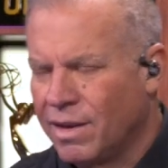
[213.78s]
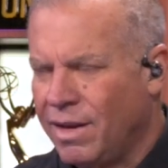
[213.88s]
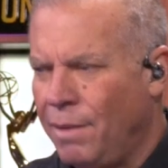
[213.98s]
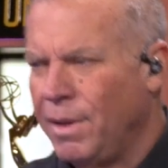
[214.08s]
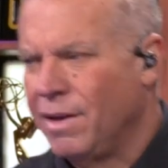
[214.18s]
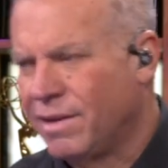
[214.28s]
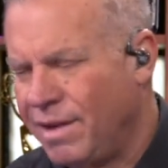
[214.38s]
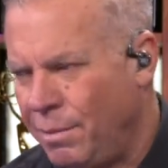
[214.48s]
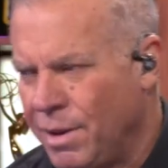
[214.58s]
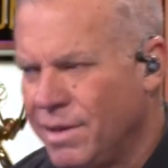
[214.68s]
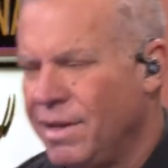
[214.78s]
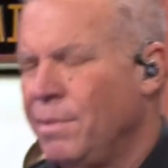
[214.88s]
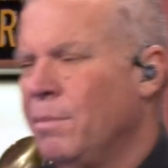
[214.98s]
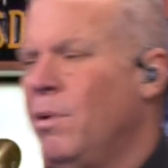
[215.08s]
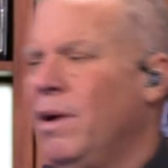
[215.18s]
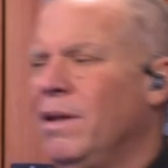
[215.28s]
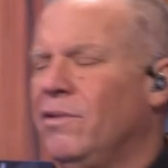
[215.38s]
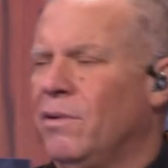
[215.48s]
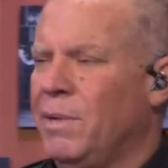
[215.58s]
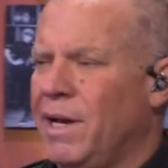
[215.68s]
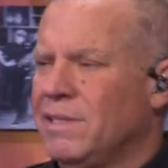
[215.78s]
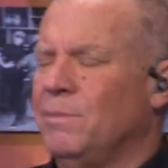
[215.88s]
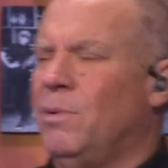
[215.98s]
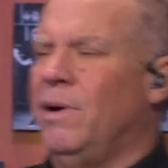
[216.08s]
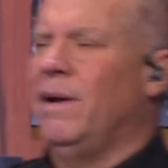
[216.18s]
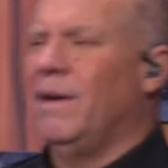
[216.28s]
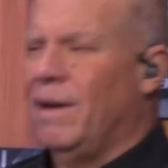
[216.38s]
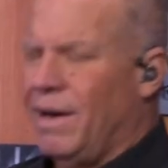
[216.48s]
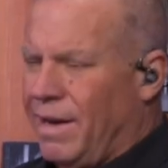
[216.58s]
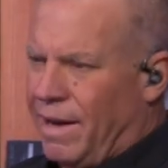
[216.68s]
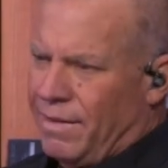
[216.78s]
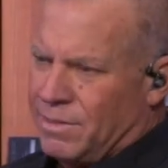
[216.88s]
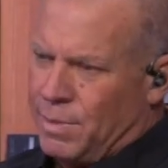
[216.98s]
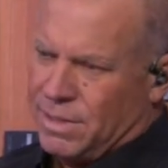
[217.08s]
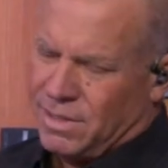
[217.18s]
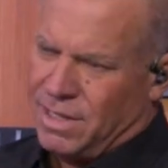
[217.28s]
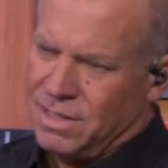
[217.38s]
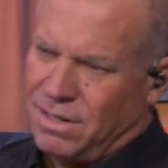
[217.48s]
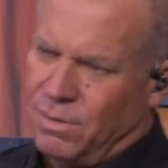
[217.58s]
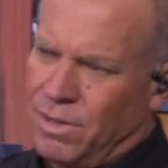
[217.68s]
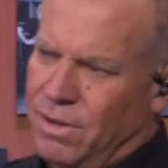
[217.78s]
Tell me the tipping point, the germination point on how this business got started.